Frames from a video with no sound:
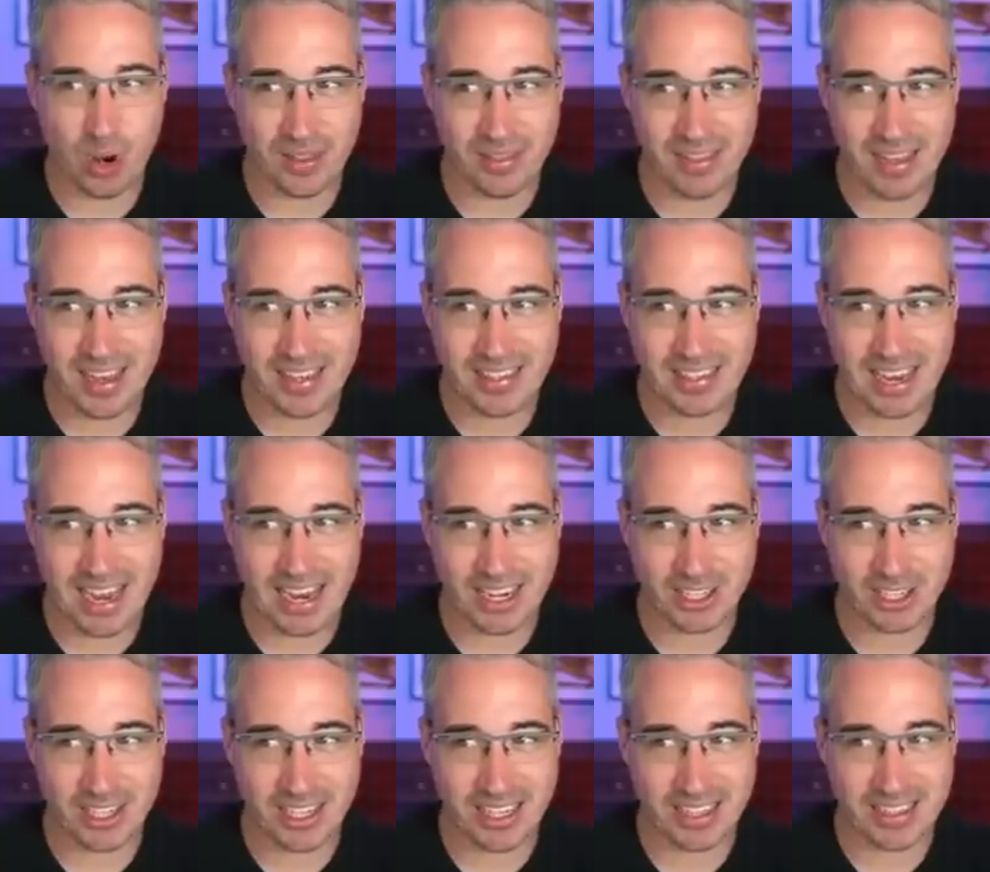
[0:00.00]
want that to
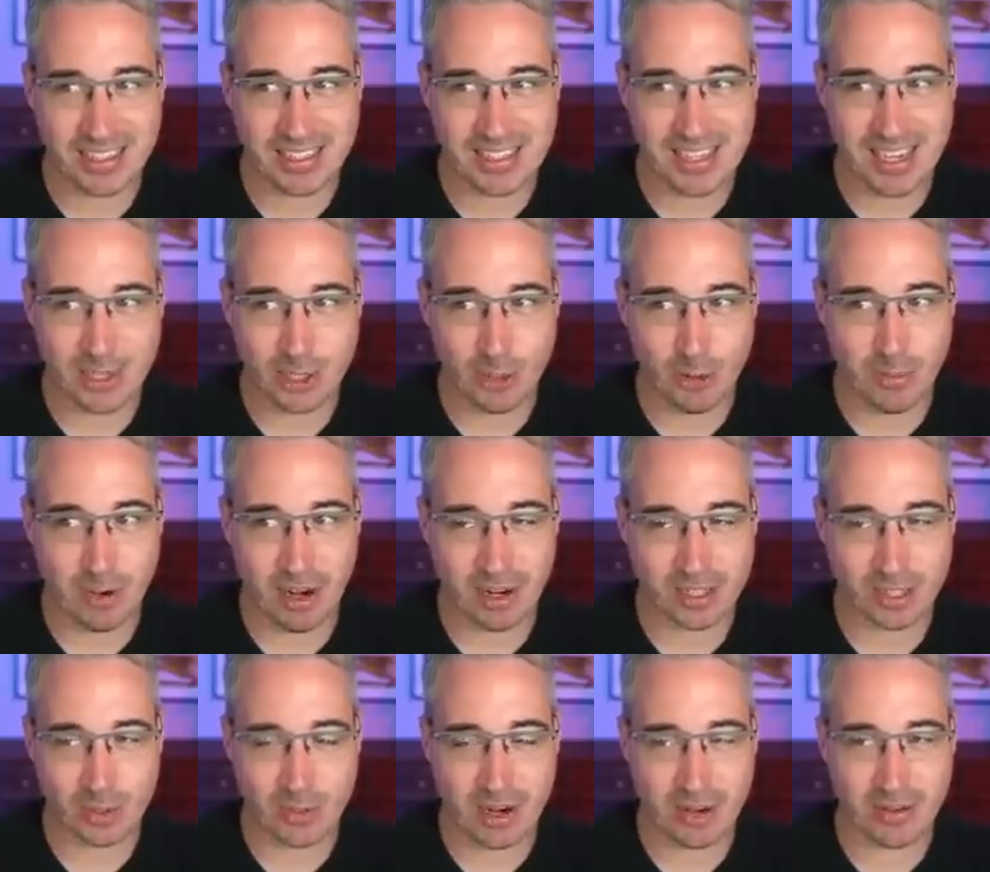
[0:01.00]
actually get this yellow
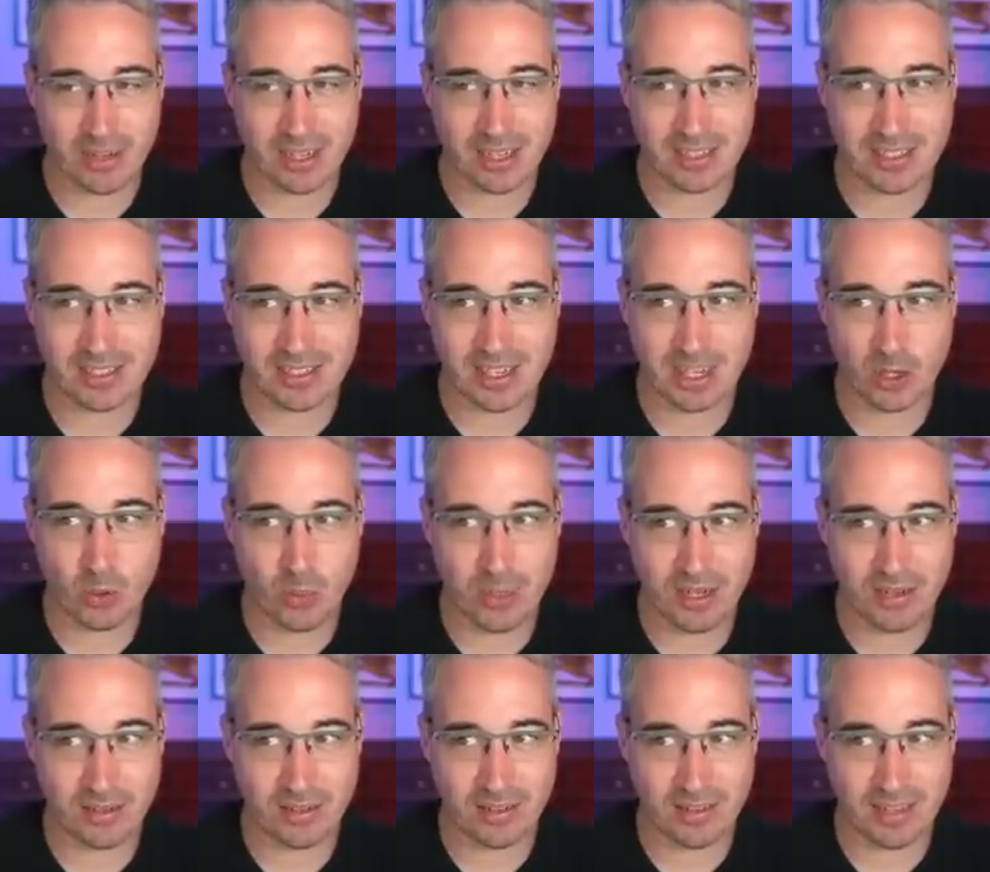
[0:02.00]
box around it because it's kind of
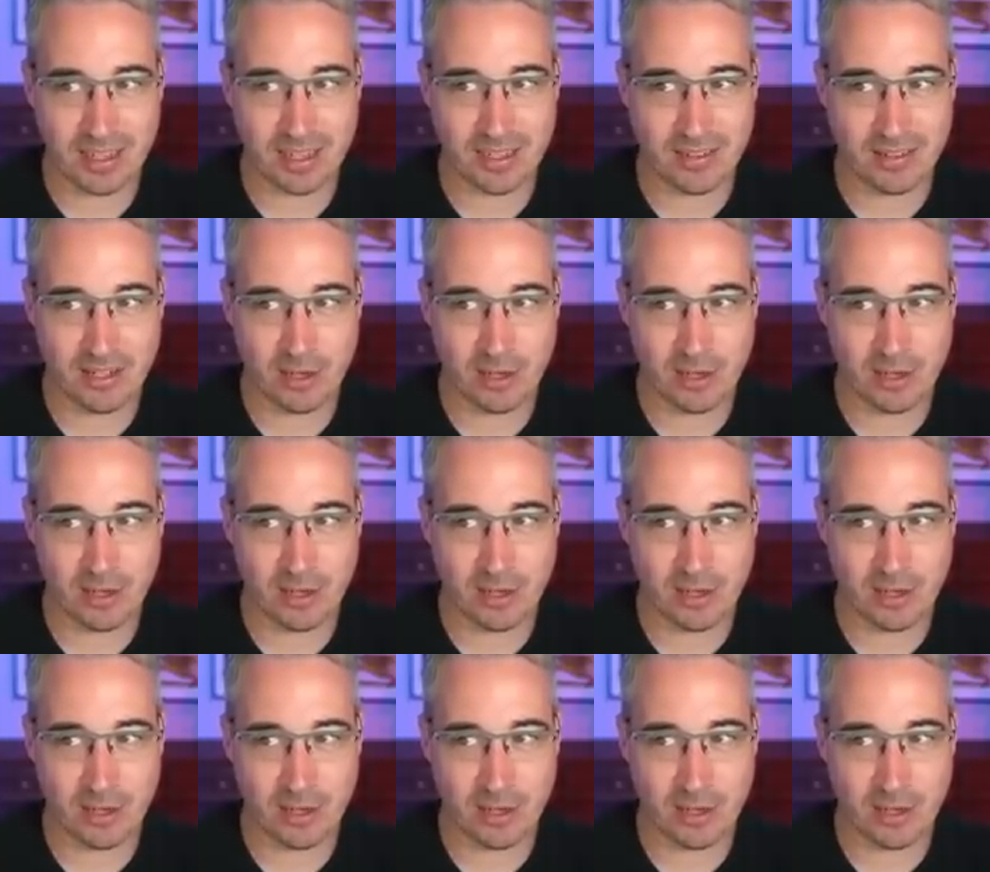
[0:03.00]
weird that,